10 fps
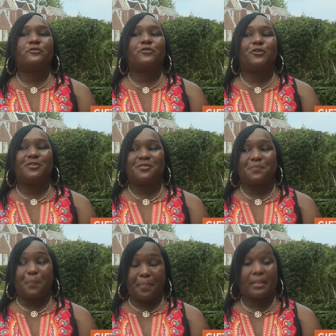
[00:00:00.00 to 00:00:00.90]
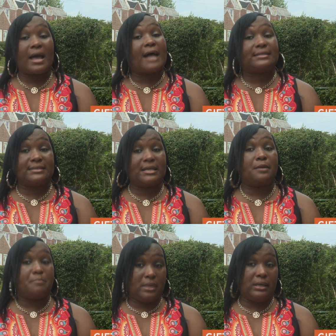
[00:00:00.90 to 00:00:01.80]
for God to take
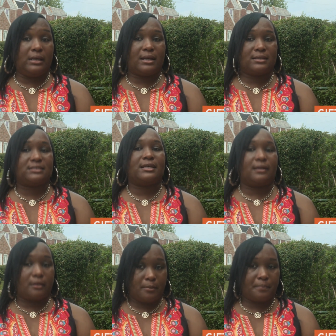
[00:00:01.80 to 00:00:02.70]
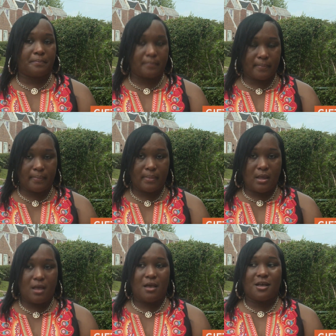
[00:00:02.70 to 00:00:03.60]
me instead of him,
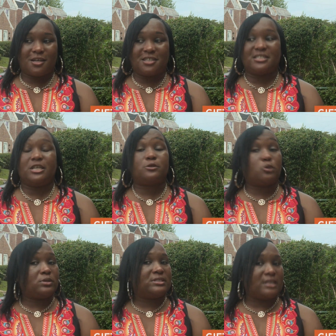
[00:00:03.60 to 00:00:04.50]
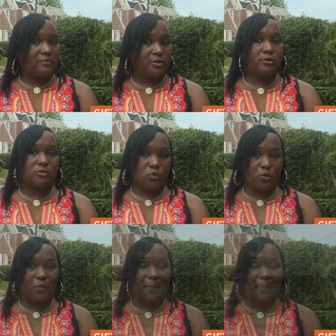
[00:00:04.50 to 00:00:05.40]
because he's only seven years old.